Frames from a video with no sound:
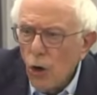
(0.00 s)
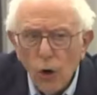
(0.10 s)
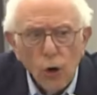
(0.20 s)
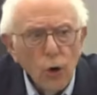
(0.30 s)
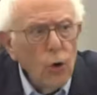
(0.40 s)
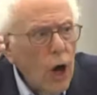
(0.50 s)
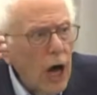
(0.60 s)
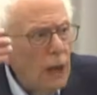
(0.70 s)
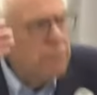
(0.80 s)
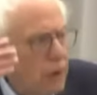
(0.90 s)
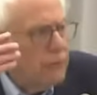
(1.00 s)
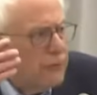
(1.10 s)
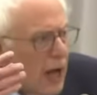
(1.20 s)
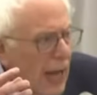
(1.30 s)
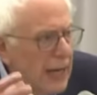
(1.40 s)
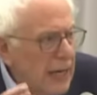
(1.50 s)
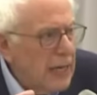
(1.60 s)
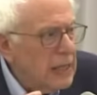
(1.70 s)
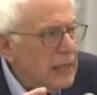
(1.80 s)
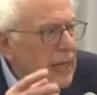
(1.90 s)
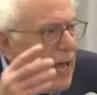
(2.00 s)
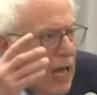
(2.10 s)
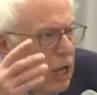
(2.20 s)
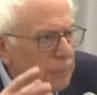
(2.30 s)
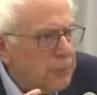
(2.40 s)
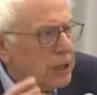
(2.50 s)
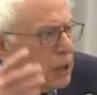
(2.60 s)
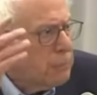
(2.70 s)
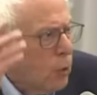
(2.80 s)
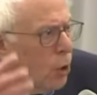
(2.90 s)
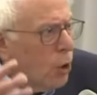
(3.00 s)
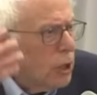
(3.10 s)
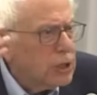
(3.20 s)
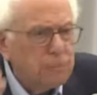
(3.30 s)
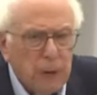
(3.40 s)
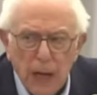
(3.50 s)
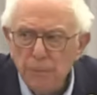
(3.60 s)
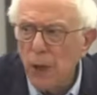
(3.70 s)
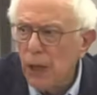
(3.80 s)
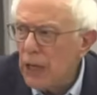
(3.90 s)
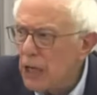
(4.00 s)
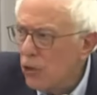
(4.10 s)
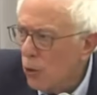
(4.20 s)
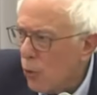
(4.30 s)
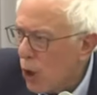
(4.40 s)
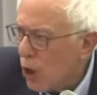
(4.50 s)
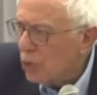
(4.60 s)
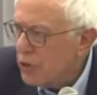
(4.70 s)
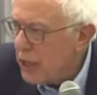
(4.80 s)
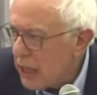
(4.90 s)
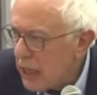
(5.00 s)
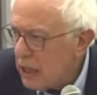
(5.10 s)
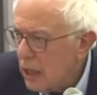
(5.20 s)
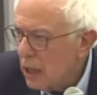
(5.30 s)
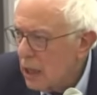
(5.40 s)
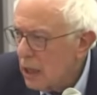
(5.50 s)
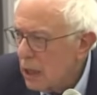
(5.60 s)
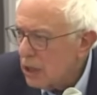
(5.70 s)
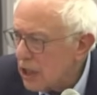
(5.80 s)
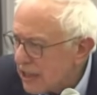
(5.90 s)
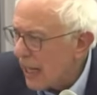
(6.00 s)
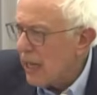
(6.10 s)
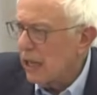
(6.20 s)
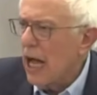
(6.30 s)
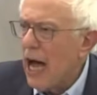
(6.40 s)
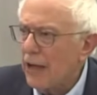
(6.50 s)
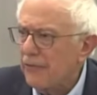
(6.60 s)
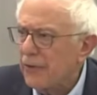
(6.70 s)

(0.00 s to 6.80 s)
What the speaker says: who are providing the help that the poorest people in the world need to stay alive.